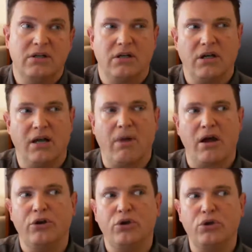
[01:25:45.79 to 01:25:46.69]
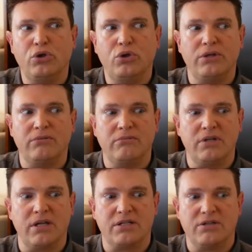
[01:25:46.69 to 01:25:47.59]
I bought it new in
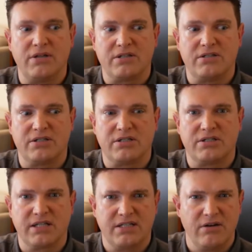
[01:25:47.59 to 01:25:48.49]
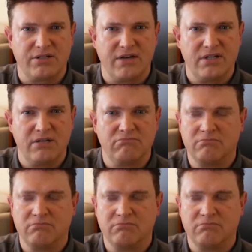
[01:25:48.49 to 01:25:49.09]
2016 or 17.